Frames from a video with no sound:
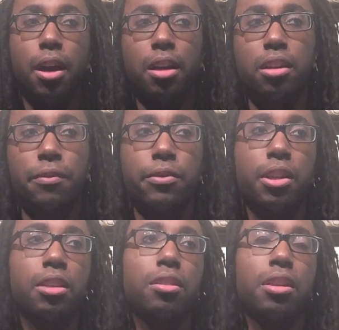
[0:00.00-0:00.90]
I
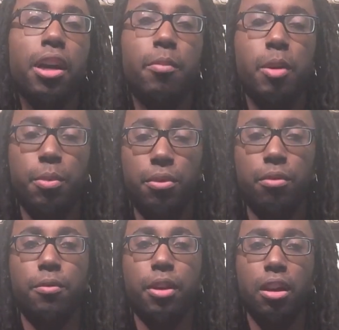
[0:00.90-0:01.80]
definitely can see how
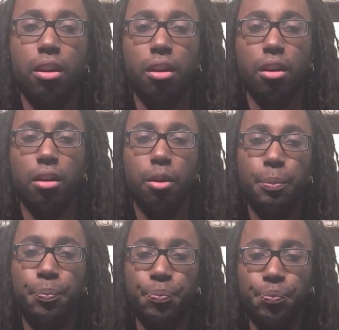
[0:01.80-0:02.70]
people can, um,